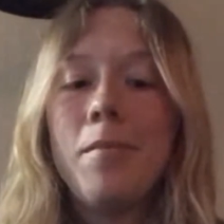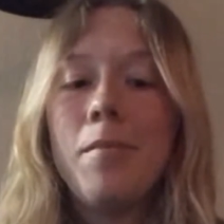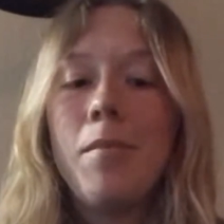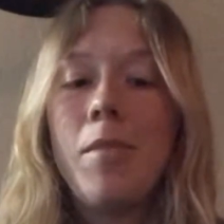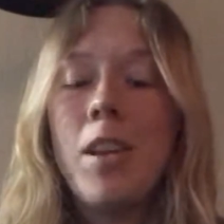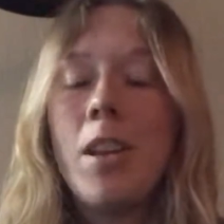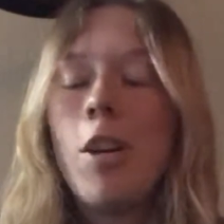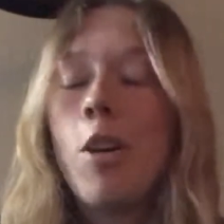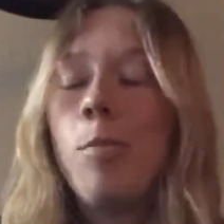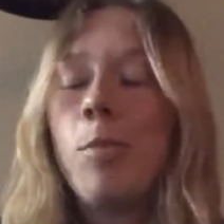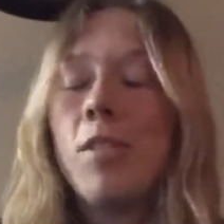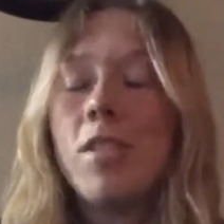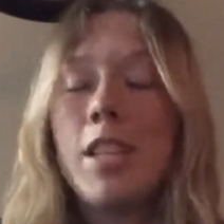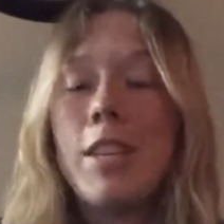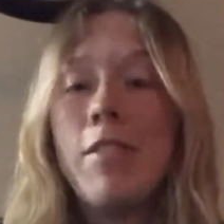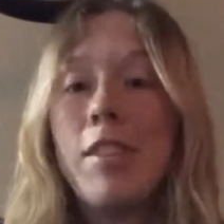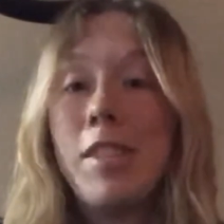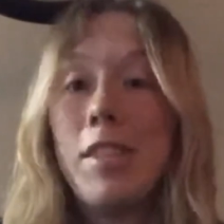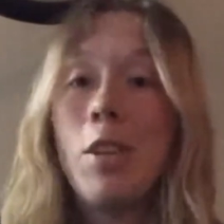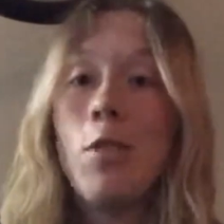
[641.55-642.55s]
In almost
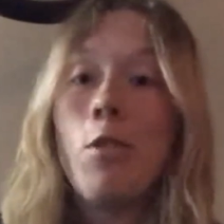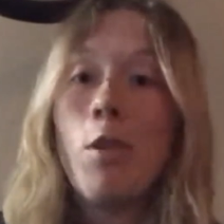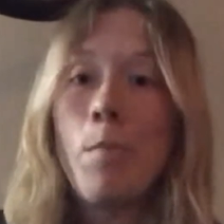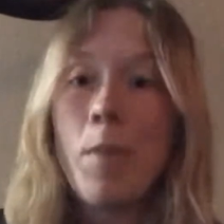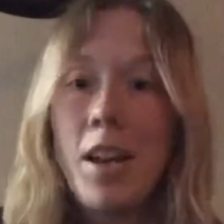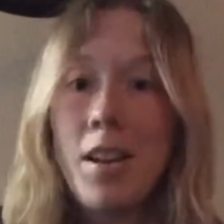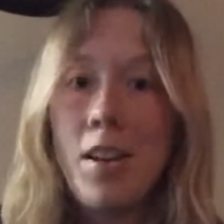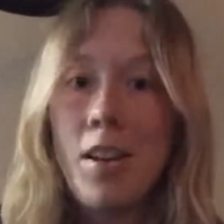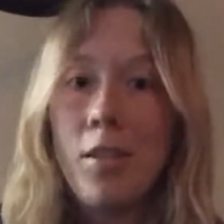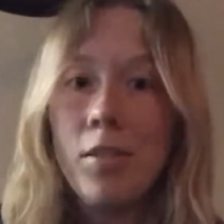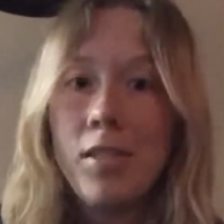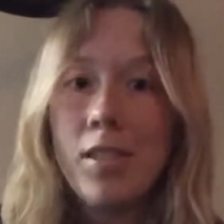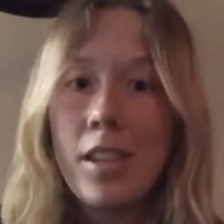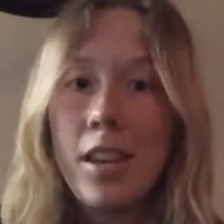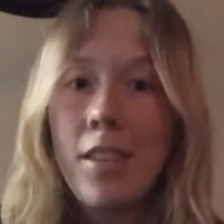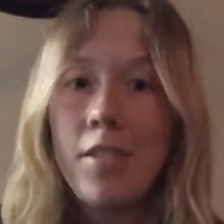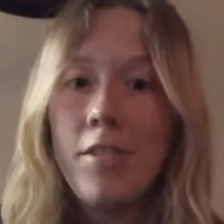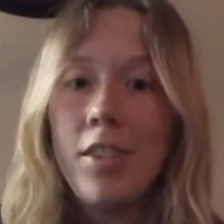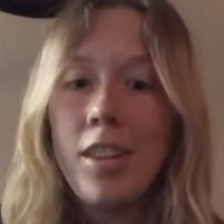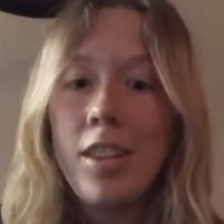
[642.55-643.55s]
every single one of my notes, I
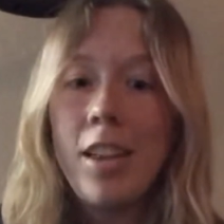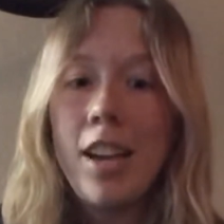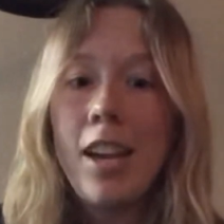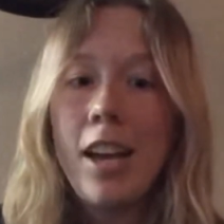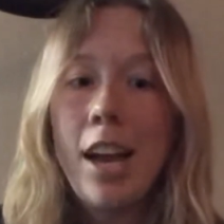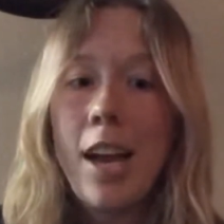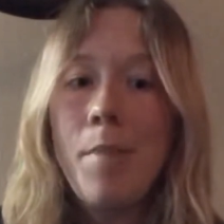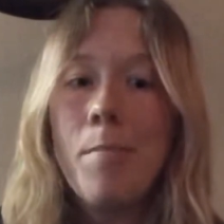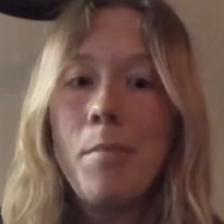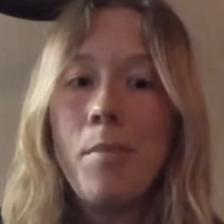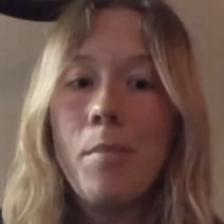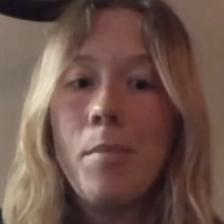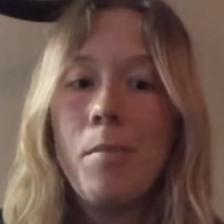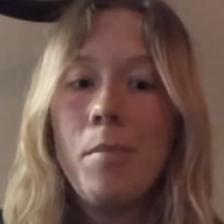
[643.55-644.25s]
feel like I'm